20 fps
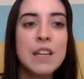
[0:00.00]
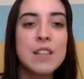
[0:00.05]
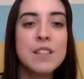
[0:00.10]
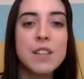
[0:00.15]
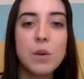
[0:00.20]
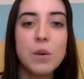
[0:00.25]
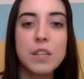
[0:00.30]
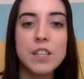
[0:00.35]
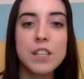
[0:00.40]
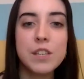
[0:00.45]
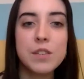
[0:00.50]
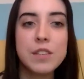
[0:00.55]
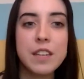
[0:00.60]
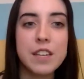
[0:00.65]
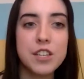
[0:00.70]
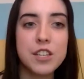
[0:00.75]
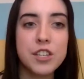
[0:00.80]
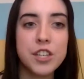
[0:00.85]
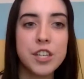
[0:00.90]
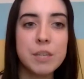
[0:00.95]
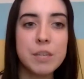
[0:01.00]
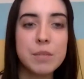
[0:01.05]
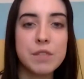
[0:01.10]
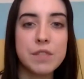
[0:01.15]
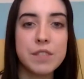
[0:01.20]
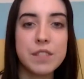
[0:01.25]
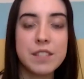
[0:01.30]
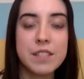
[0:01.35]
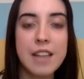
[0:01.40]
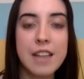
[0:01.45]
You said in terms of
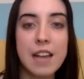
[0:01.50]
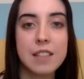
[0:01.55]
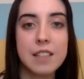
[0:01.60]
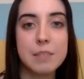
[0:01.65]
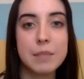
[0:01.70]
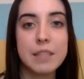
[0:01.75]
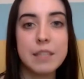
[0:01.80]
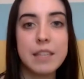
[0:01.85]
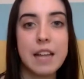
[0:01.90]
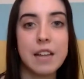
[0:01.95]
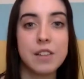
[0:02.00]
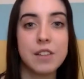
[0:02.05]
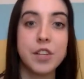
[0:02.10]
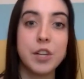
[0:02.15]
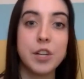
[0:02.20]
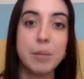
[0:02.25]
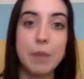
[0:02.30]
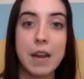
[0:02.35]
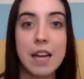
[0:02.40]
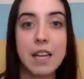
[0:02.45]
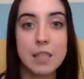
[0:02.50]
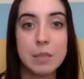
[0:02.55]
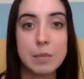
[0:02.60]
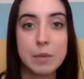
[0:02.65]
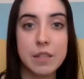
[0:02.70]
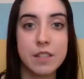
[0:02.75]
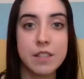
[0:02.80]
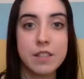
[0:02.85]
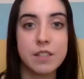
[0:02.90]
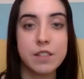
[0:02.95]
assessment then, so your
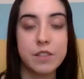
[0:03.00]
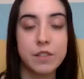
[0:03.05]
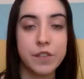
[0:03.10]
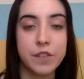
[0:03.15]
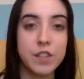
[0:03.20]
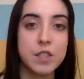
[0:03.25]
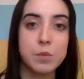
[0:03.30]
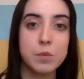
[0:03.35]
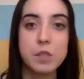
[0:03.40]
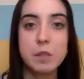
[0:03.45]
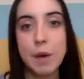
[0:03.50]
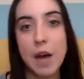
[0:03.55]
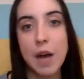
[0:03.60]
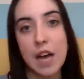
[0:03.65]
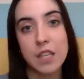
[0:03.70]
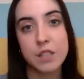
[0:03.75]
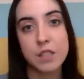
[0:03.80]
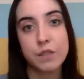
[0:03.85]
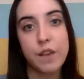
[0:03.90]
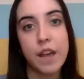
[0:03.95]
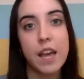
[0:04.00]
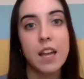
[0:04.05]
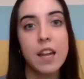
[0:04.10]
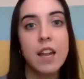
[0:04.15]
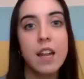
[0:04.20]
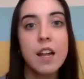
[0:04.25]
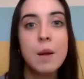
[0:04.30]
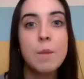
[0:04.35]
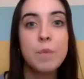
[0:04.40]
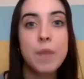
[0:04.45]
placements, the first one's pass fail,
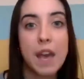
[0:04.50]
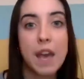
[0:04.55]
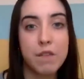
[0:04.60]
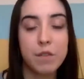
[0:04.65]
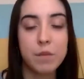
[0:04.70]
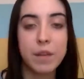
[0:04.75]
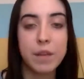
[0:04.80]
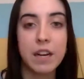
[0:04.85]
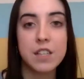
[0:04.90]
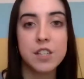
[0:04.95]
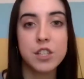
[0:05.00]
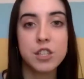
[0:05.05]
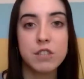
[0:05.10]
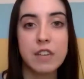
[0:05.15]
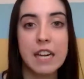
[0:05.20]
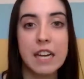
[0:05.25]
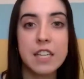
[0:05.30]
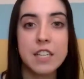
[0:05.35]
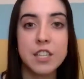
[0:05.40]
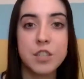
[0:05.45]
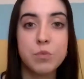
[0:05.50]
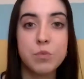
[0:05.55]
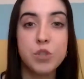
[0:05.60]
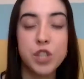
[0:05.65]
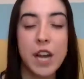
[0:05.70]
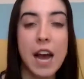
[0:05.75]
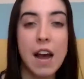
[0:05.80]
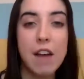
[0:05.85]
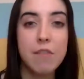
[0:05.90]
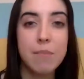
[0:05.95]
then from there it's graded. Would
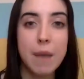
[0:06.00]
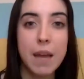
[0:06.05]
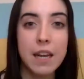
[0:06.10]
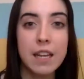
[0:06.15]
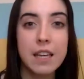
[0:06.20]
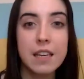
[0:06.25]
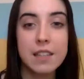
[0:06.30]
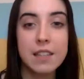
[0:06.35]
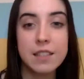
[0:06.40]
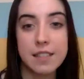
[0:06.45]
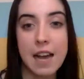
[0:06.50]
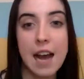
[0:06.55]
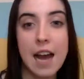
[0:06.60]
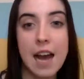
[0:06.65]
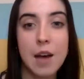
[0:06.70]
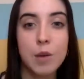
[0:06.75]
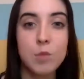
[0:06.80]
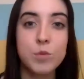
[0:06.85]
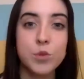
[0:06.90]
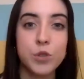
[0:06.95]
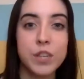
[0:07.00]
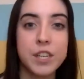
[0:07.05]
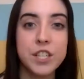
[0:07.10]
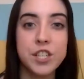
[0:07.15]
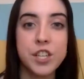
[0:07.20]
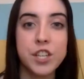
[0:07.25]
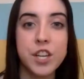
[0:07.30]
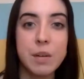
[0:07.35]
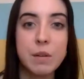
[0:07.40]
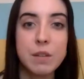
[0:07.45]
you have many exams or
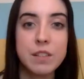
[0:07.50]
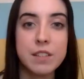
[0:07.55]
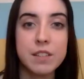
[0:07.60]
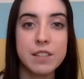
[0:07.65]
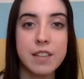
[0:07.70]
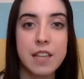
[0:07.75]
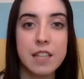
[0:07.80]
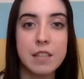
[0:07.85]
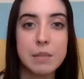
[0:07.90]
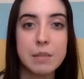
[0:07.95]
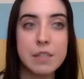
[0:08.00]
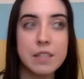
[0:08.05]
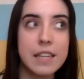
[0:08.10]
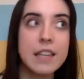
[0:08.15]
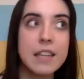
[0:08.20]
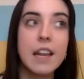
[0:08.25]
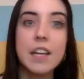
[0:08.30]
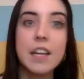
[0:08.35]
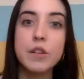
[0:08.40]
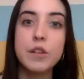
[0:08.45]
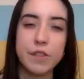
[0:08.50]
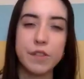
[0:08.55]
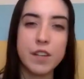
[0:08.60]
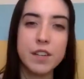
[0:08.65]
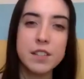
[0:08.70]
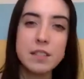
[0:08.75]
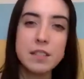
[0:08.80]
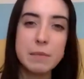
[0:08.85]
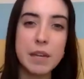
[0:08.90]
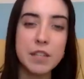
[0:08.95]
continuous assessments in like the
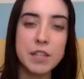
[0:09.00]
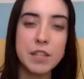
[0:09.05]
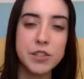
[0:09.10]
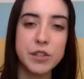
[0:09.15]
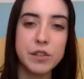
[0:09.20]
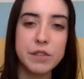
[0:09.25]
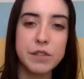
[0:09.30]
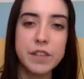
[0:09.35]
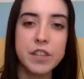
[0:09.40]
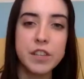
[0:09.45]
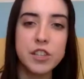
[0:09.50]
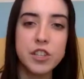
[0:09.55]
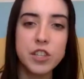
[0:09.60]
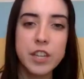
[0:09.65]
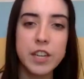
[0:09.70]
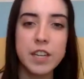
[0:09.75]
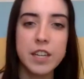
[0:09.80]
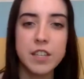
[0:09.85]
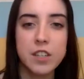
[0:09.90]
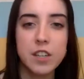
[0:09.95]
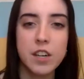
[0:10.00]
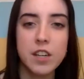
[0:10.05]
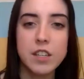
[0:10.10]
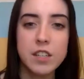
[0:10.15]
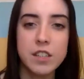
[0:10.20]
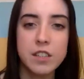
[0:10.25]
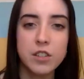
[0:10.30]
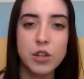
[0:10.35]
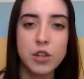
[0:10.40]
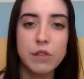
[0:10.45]
first semester of each year to kind
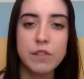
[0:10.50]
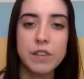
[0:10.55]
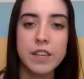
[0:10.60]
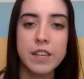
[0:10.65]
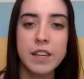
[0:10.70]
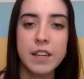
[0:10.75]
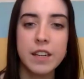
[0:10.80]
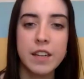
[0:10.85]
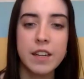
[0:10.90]
of cover?